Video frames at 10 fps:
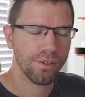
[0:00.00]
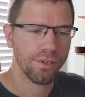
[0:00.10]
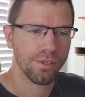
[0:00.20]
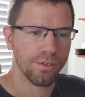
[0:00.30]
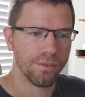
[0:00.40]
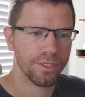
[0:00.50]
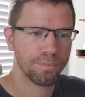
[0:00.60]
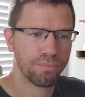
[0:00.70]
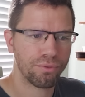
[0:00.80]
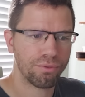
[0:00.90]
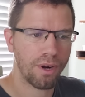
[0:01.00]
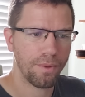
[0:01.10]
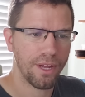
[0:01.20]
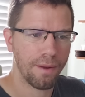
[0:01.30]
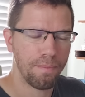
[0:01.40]
Oh, it's probably
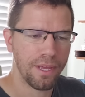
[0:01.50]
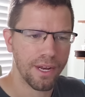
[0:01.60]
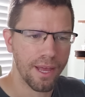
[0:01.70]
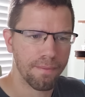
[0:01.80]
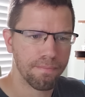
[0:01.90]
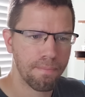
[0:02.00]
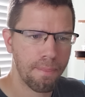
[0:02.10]
not a B&M.